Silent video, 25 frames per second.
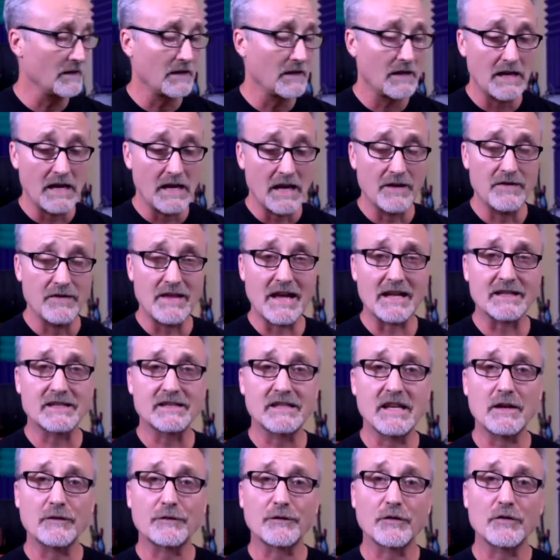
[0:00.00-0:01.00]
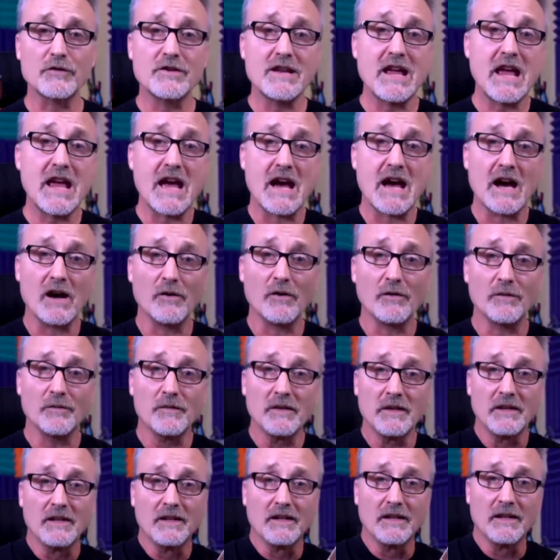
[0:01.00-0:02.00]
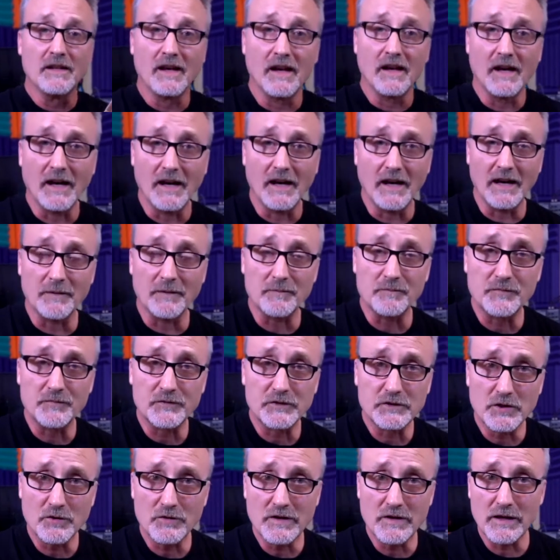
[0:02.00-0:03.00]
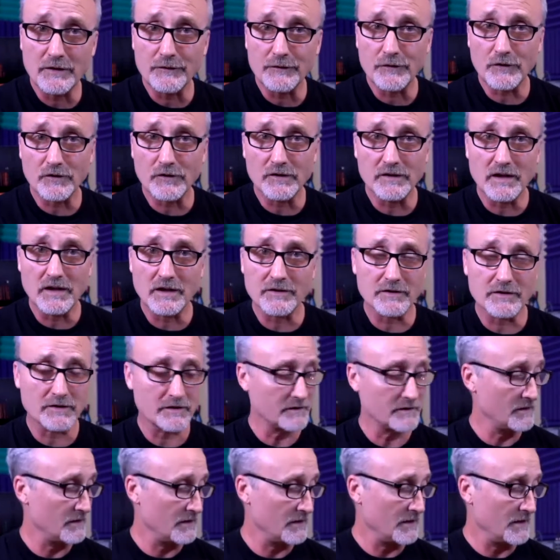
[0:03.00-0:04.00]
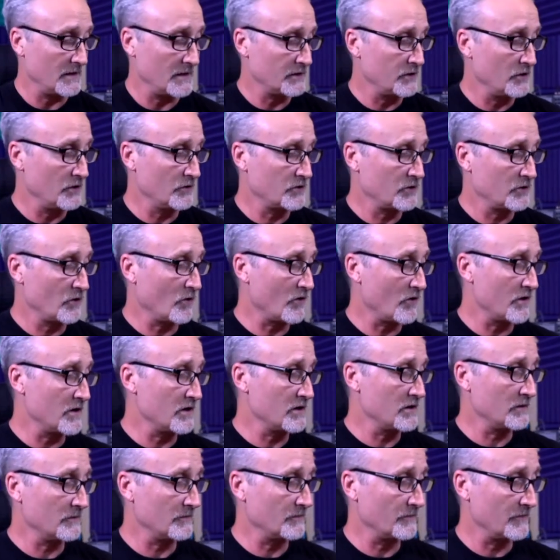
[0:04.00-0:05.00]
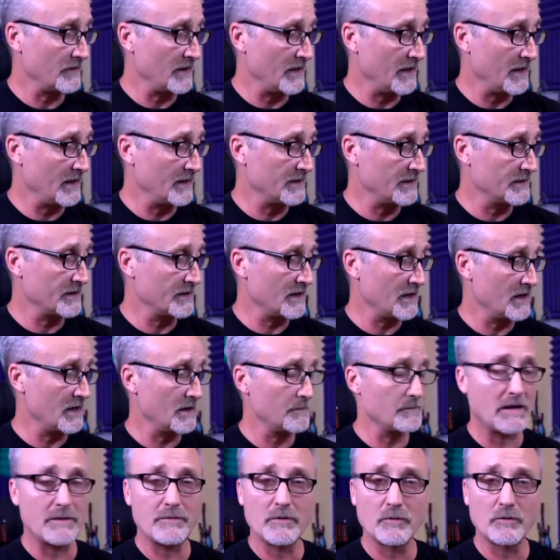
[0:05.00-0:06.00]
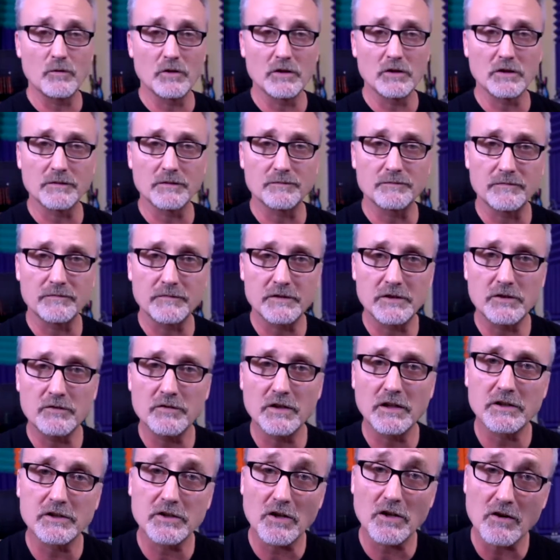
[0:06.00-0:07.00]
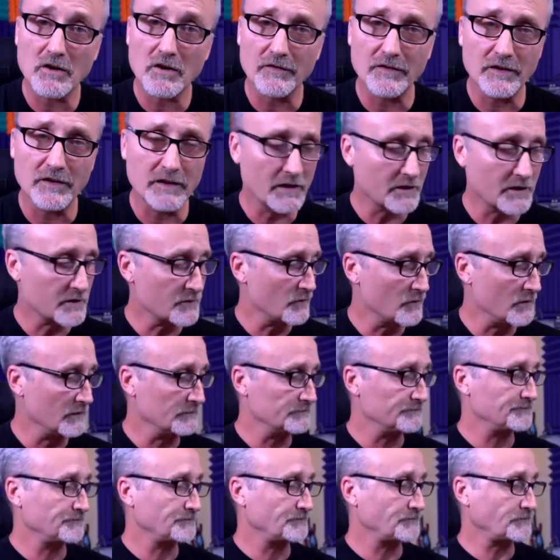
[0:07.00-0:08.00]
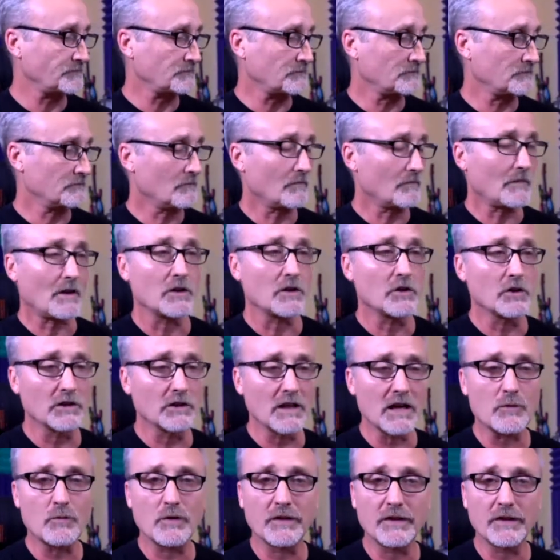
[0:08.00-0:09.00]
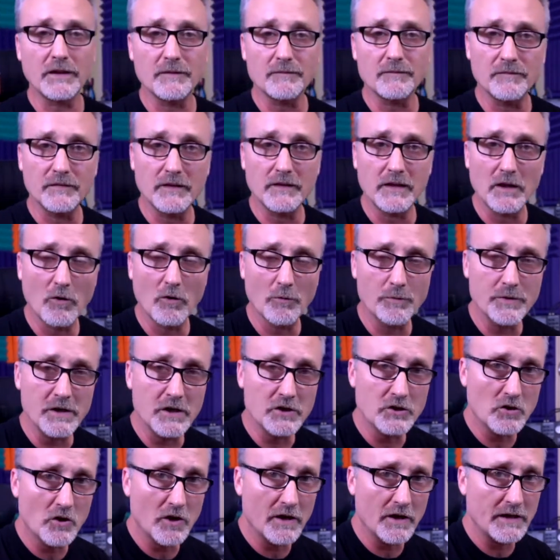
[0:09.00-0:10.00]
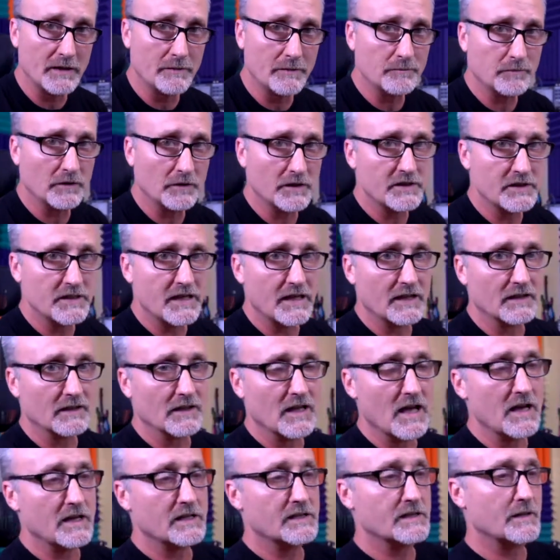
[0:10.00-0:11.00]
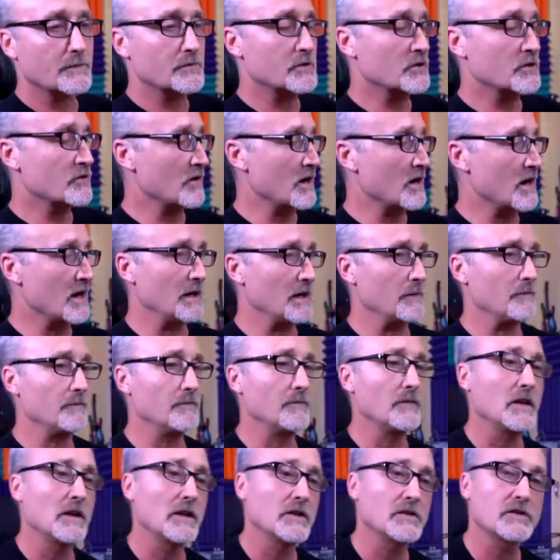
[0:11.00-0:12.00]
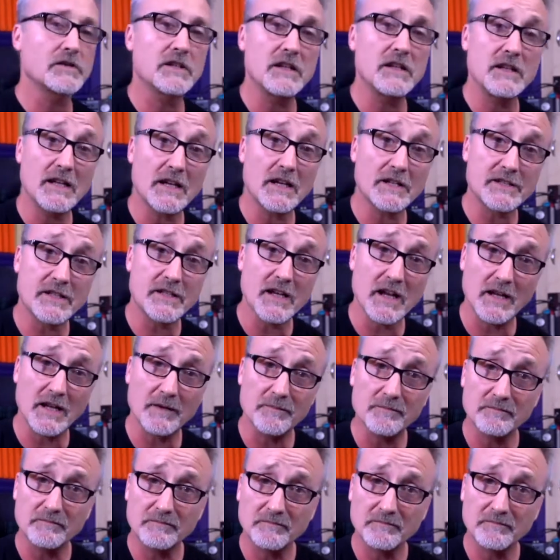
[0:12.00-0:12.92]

And that's it for now. Uh, tune in for another uh, tutorial and uh, maybe we'll tune a guitar on the next one. Good luck with it. Hope you enjoyed it. Please hit like, subscribe. See you next time.